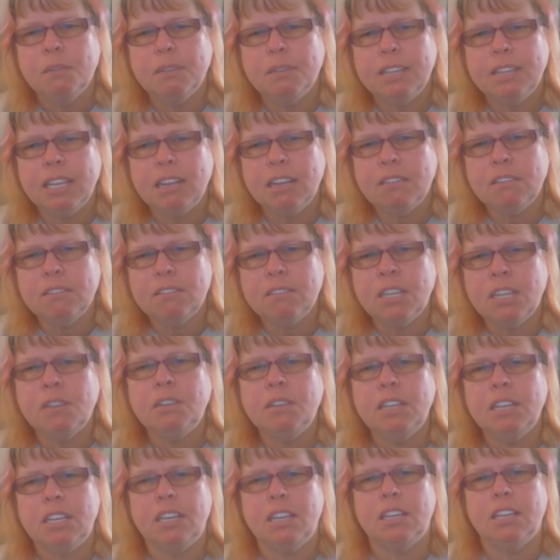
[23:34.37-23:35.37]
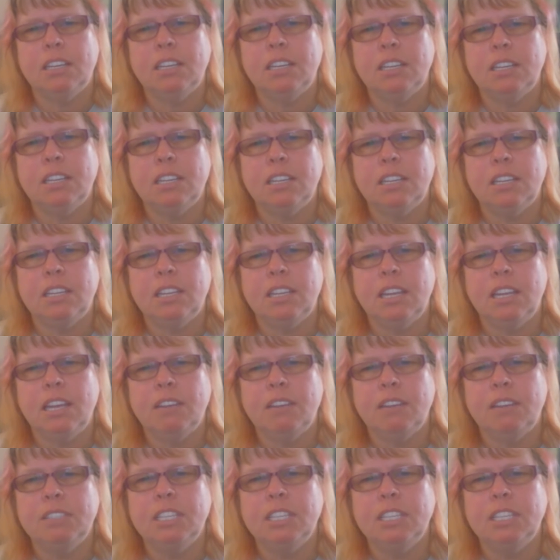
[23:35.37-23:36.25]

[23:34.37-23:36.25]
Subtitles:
without knowing it,